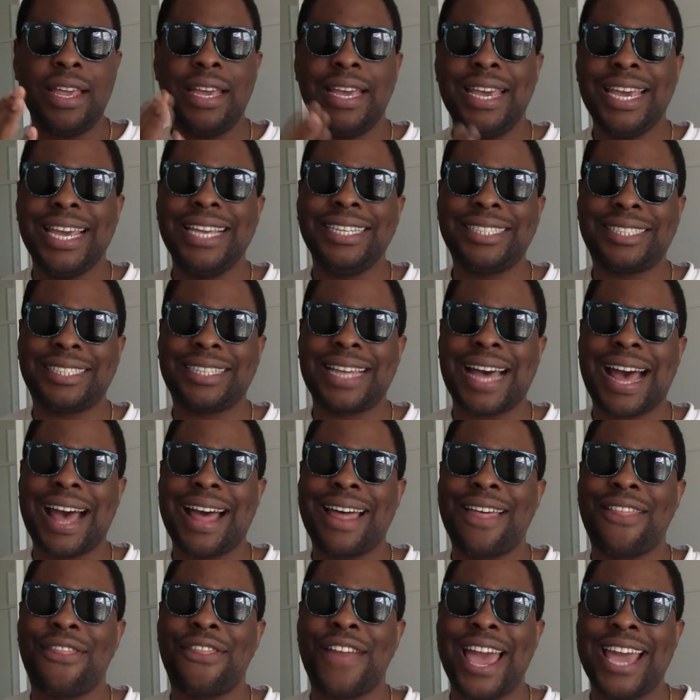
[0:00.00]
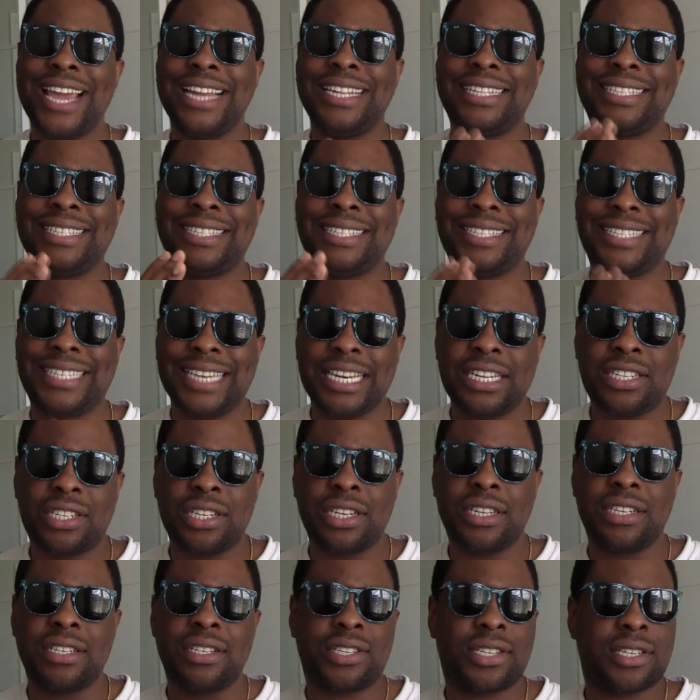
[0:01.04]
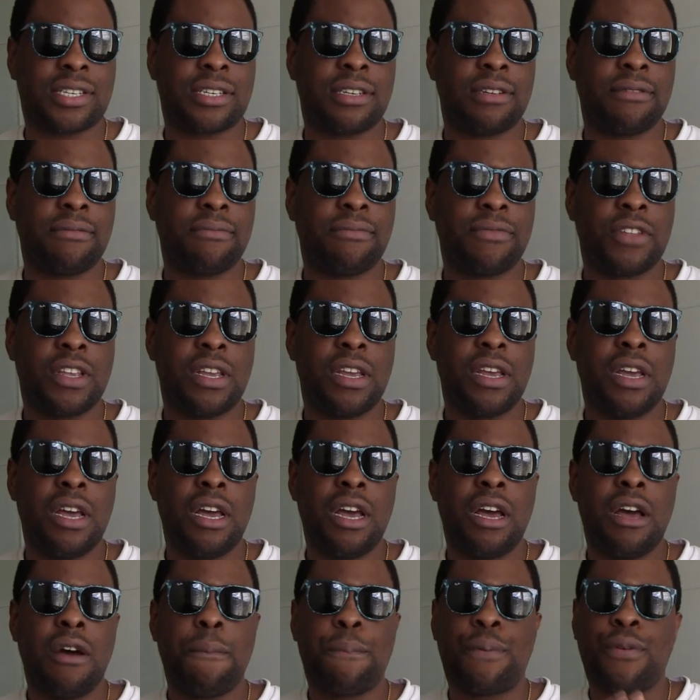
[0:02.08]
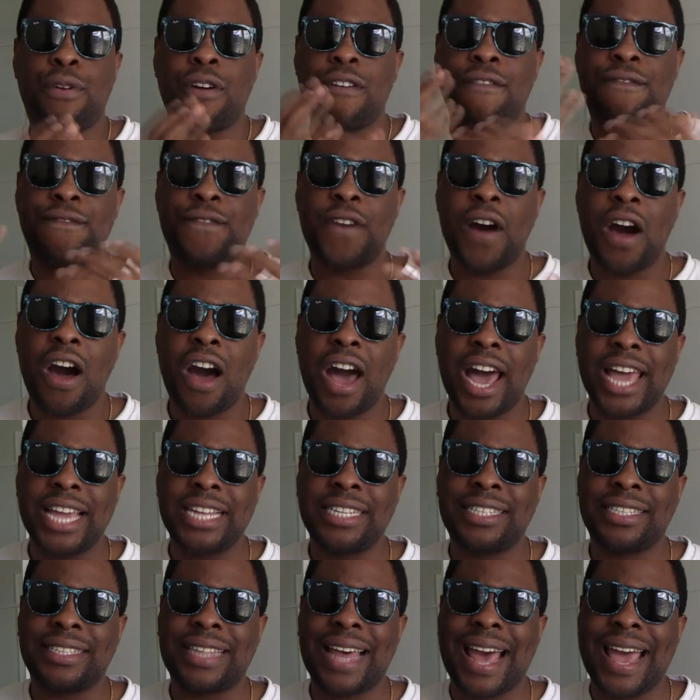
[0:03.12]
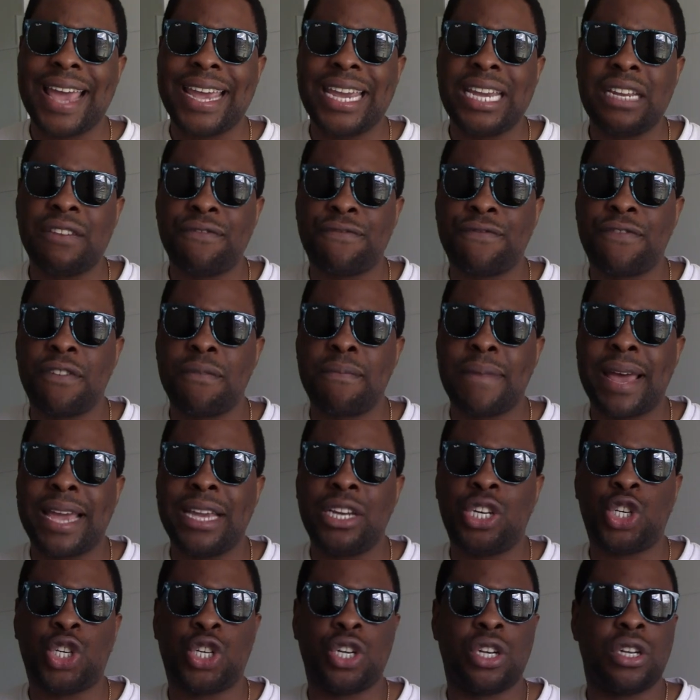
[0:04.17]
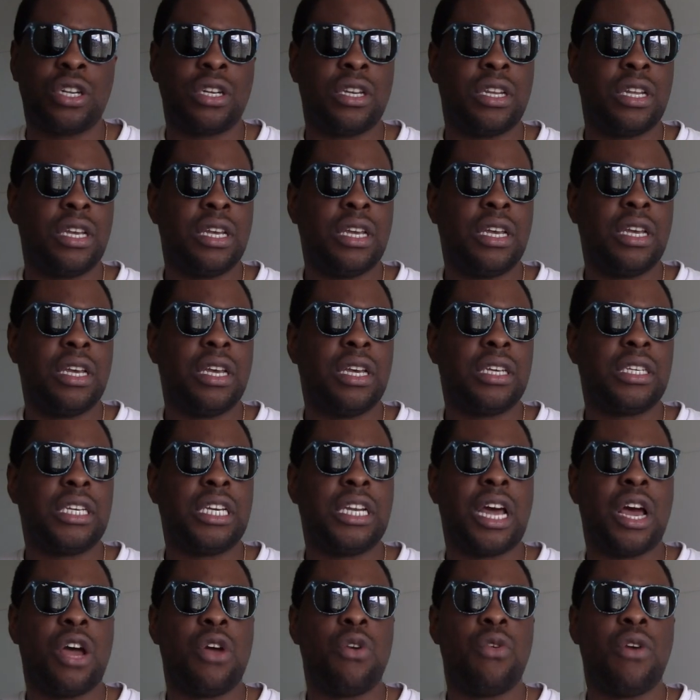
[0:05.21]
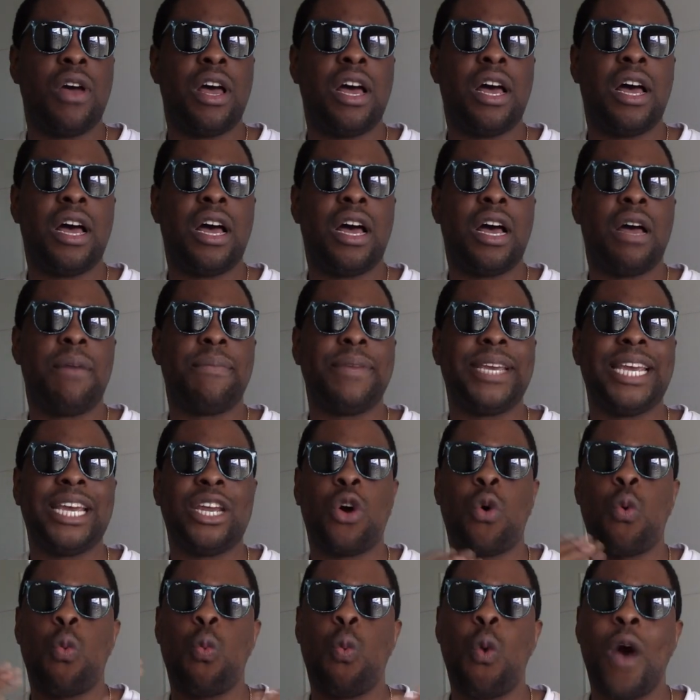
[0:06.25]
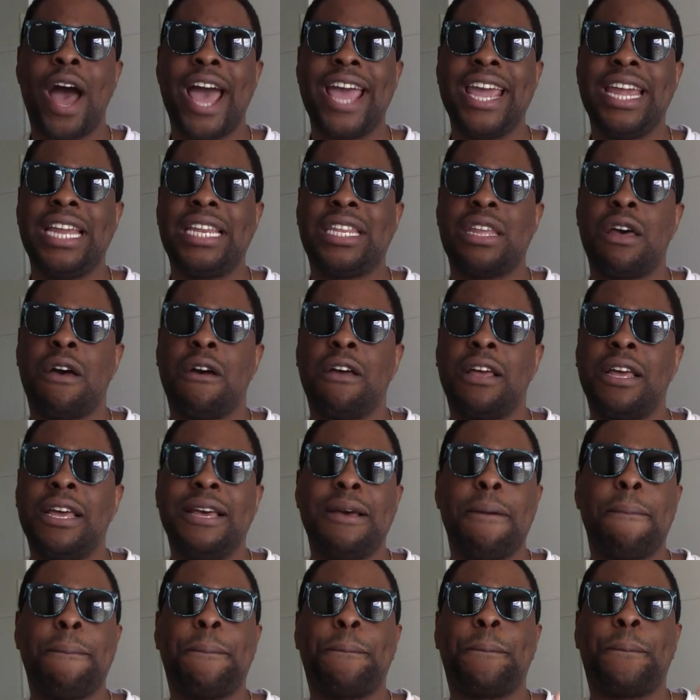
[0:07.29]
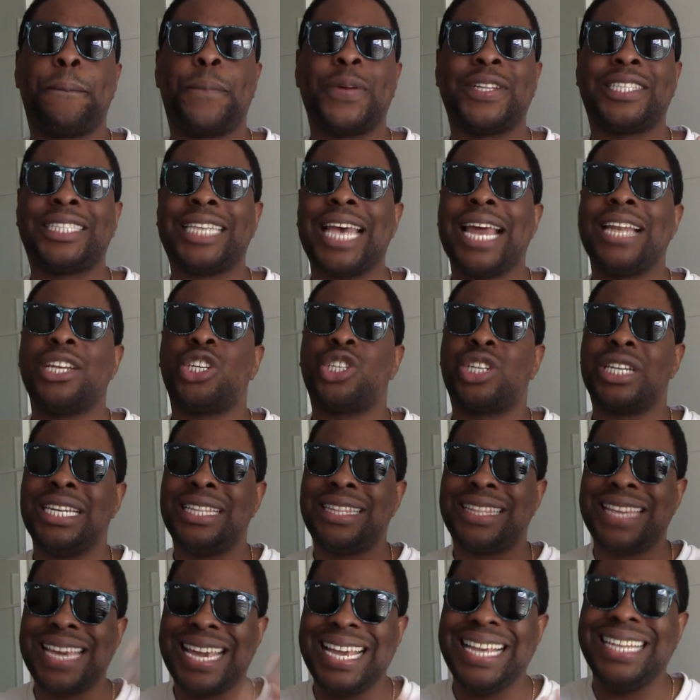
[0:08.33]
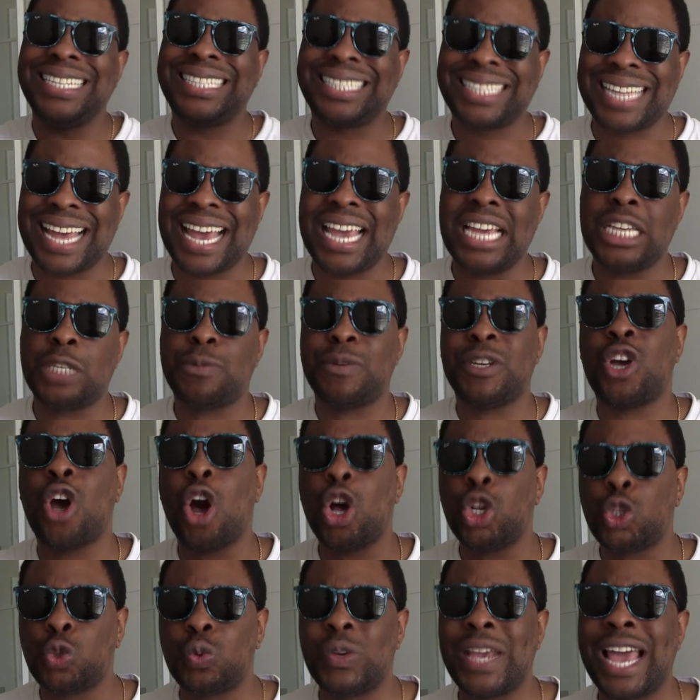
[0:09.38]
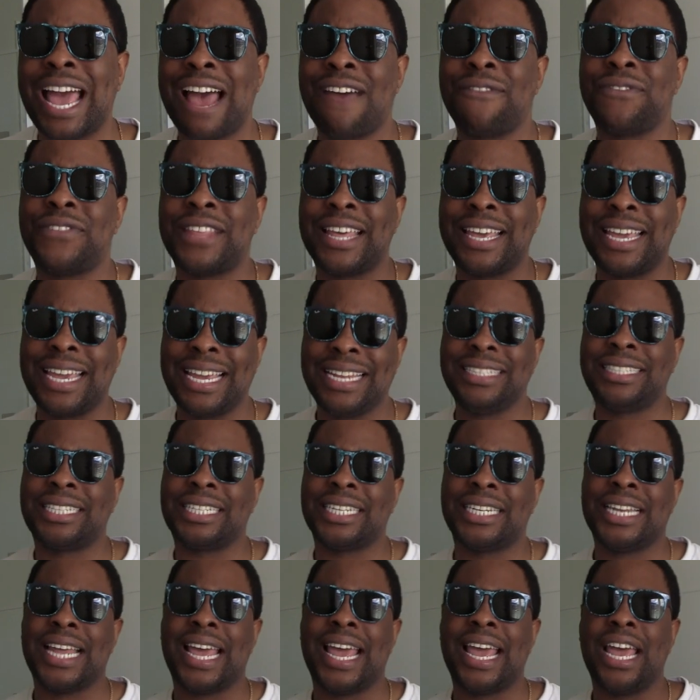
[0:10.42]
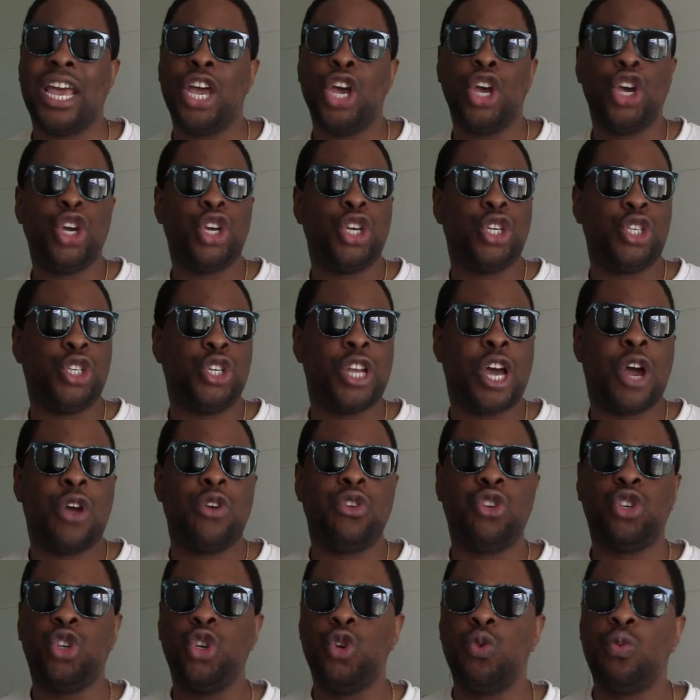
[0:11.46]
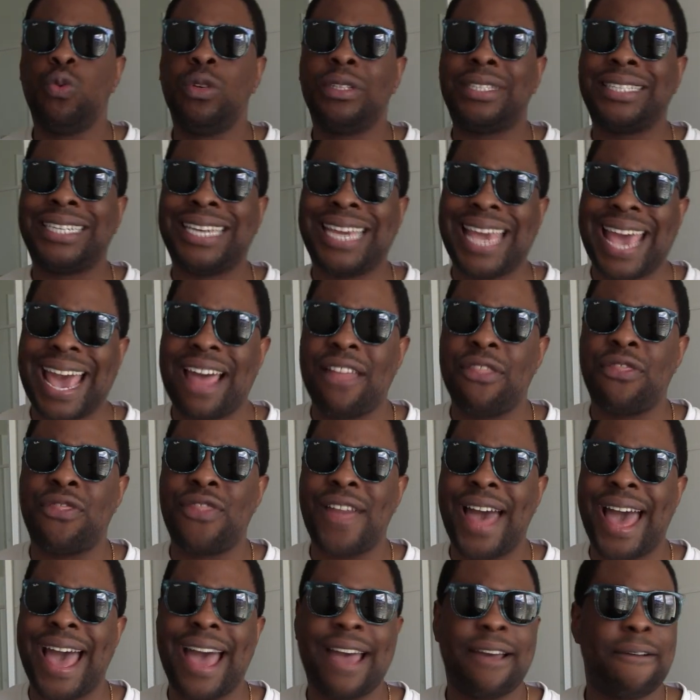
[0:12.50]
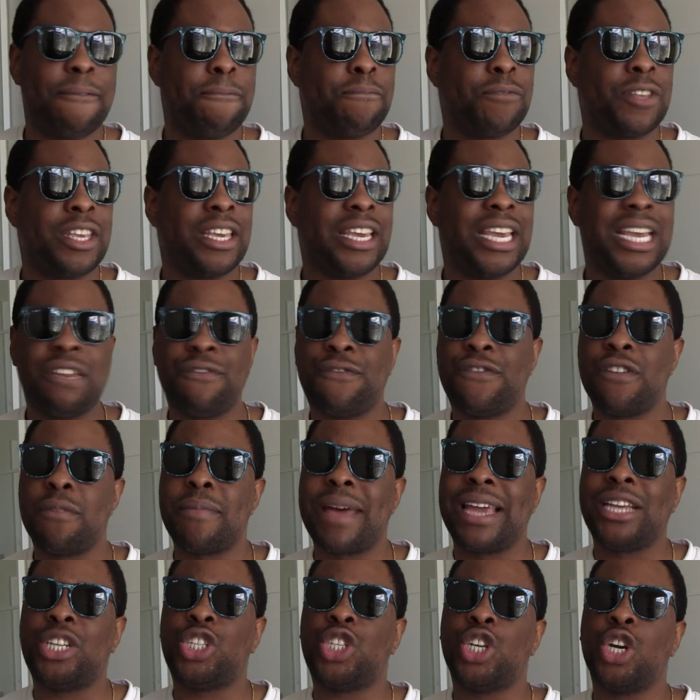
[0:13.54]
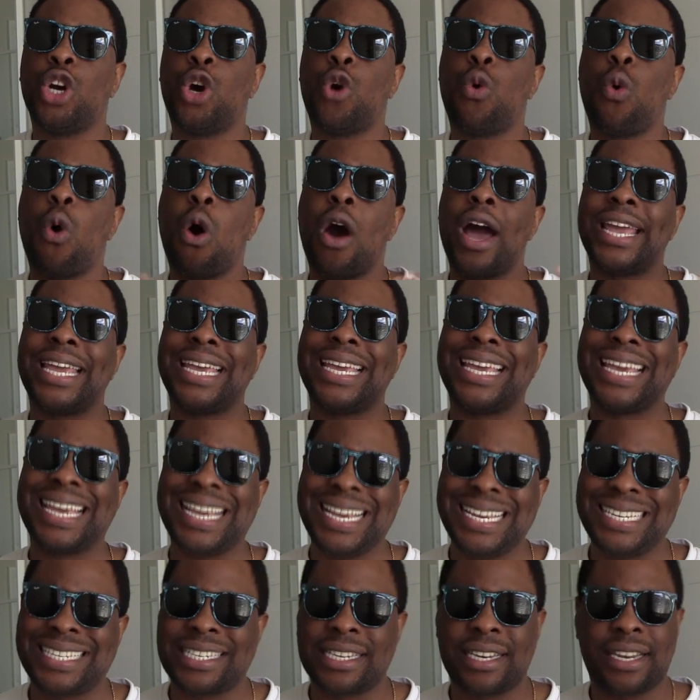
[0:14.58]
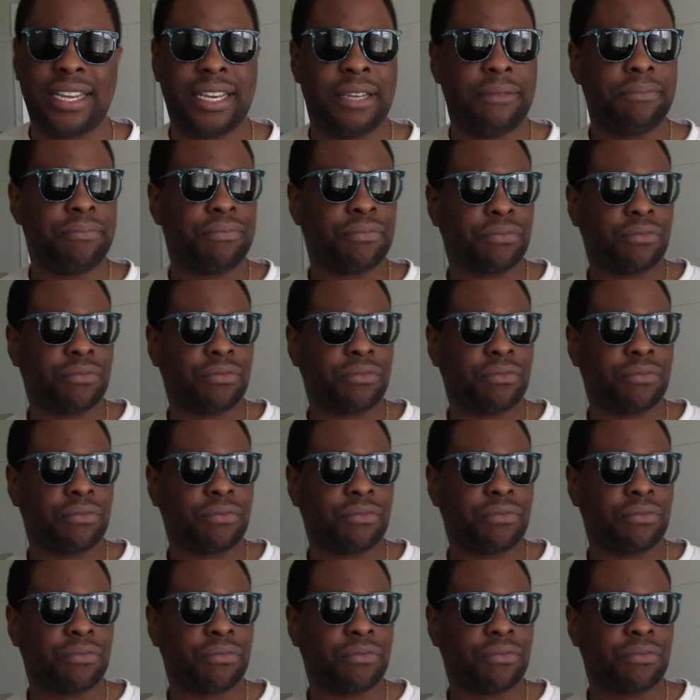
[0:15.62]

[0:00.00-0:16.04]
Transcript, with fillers: is that they didn't provide that information, you know, um, in a way that potentially these days, because we have the internet, you know, you would get that information quite easily.